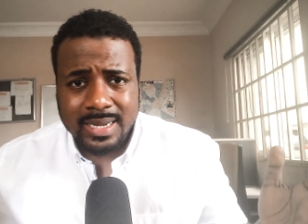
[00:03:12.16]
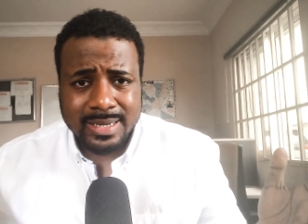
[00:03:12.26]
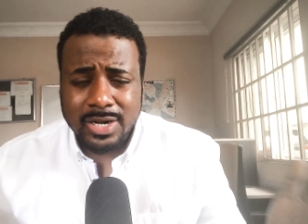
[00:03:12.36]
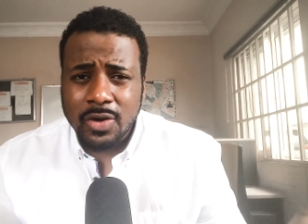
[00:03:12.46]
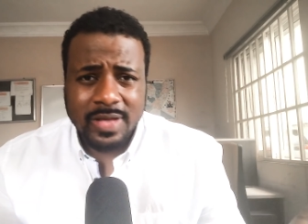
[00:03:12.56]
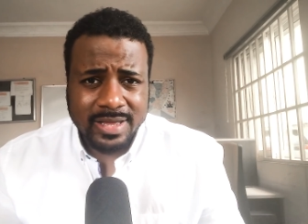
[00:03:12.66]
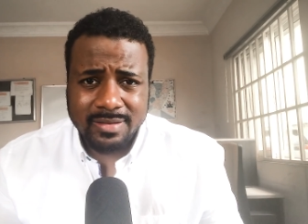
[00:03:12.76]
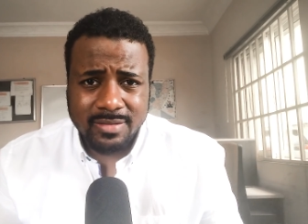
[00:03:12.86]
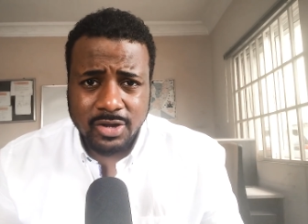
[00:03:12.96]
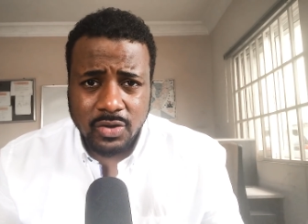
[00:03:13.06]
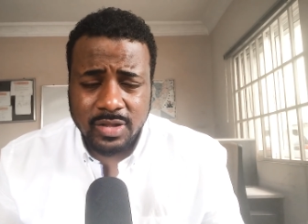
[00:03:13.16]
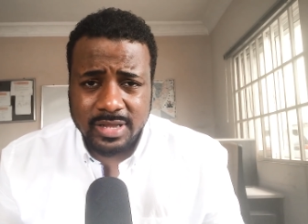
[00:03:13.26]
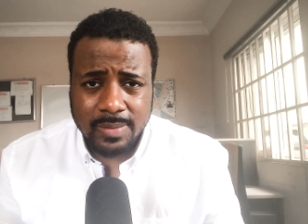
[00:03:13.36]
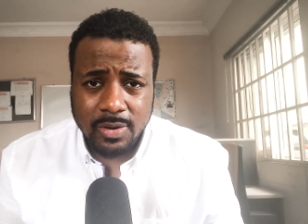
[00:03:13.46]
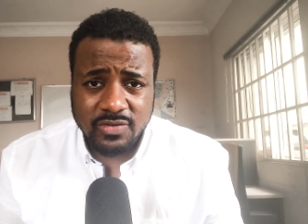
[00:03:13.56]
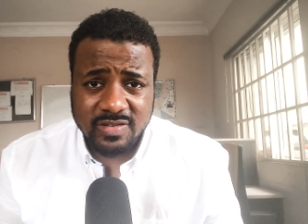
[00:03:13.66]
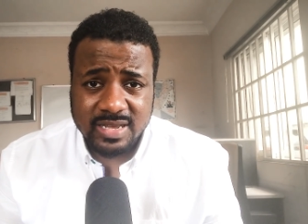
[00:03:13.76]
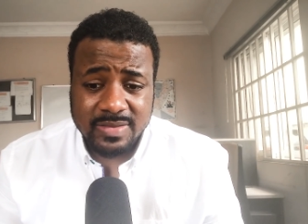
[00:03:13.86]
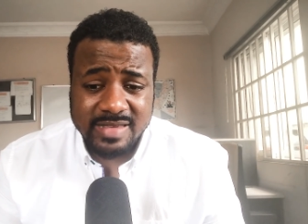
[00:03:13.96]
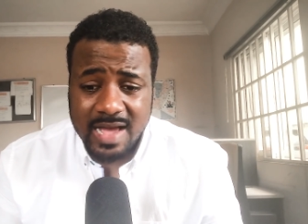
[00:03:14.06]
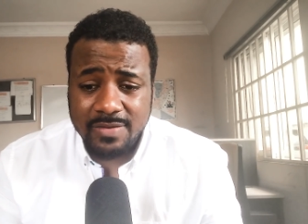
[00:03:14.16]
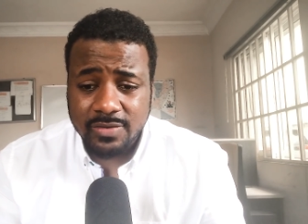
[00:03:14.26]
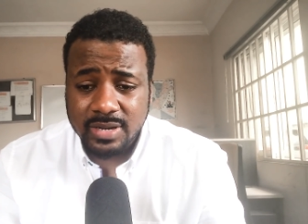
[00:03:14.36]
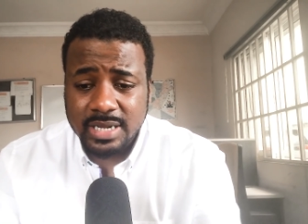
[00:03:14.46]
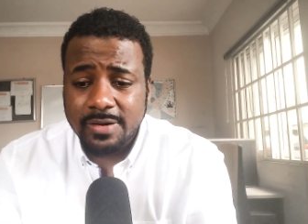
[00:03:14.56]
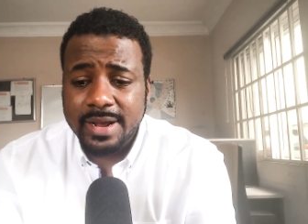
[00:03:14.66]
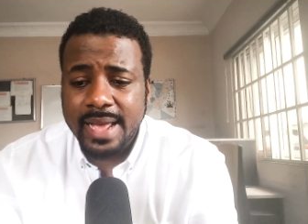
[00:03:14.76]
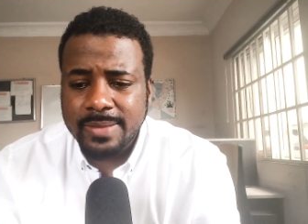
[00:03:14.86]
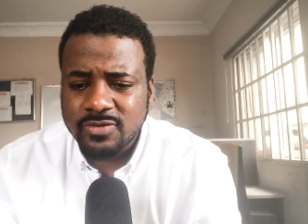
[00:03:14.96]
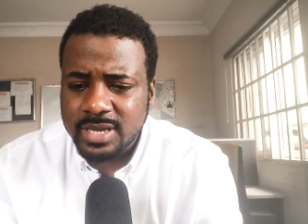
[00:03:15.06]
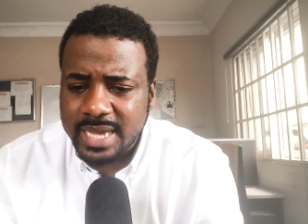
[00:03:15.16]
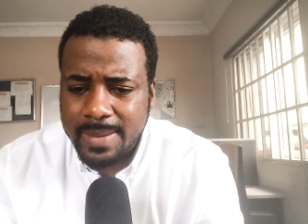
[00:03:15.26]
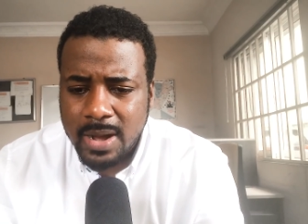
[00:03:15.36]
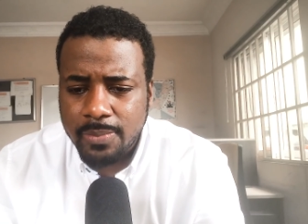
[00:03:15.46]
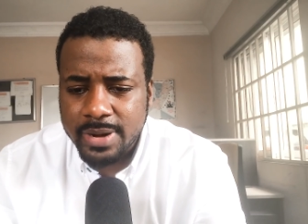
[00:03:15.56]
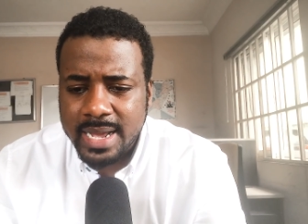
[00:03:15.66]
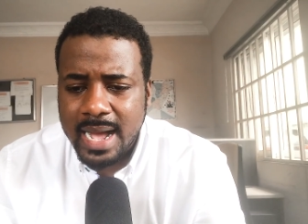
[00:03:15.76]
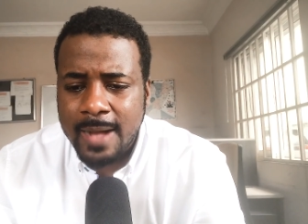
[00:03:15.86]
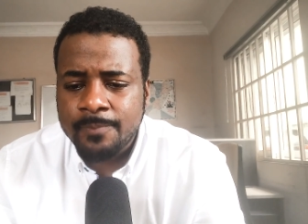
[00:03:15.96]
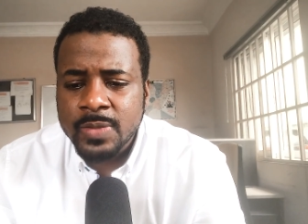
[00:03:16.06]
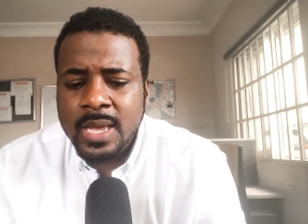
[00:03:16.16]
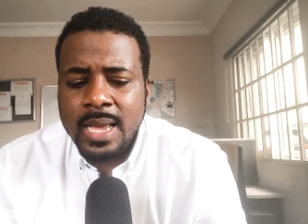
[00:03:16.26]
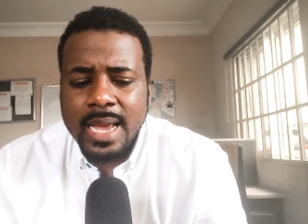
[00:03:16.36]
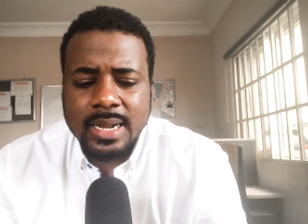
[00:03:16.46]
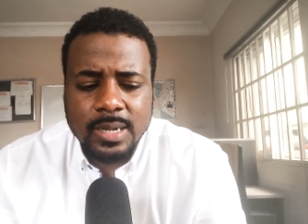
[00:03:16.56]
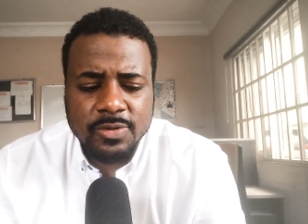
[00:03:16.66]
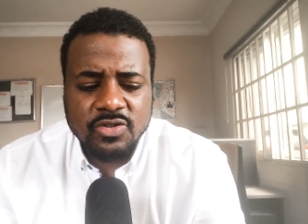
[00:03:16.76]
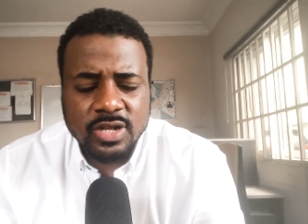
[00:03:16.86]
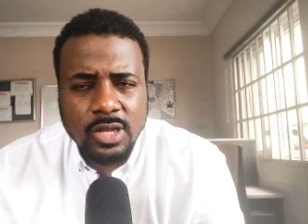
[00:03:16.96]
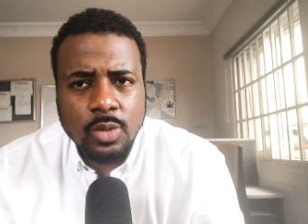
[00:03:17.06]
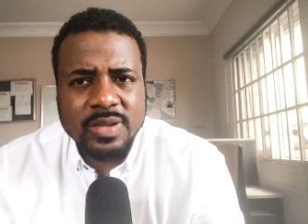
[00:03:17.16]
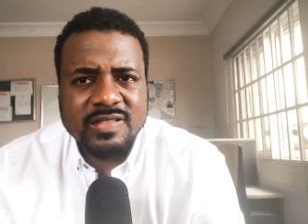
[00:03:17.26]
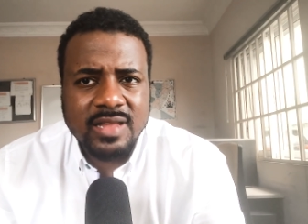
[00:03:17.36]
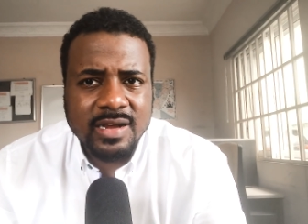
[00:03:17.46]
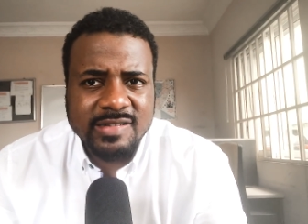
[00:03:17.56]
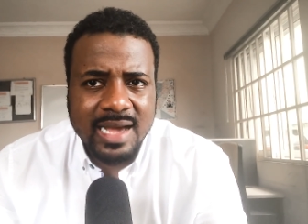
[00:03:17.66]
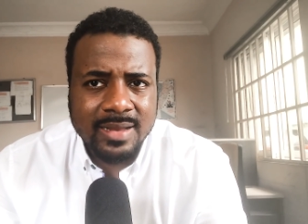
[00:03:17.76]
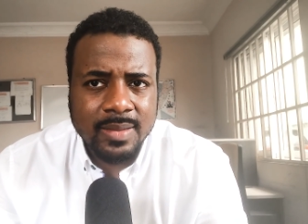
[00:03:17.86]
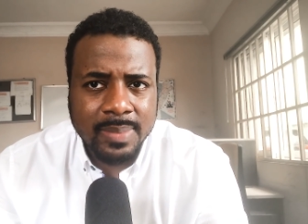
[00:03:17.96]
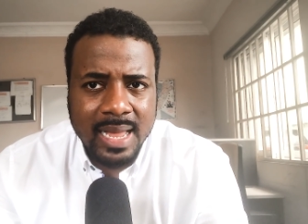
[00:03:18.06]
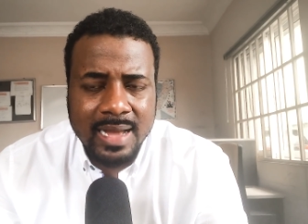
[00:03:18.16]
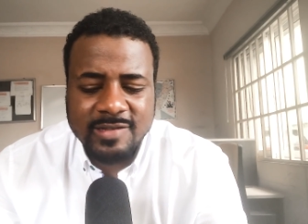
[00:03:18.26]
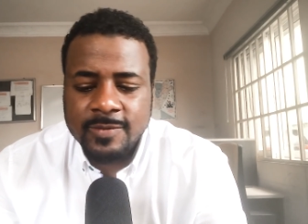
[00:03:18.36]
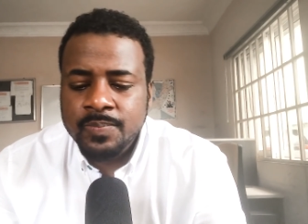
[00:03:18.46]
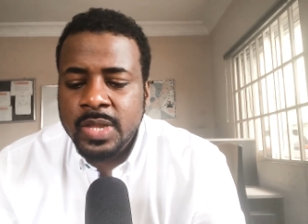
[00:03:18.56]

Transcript: you know that the opposing team is having a really great game. So he came out pretty hot. And the Clippers looked a little bit sluggish out of the blocks.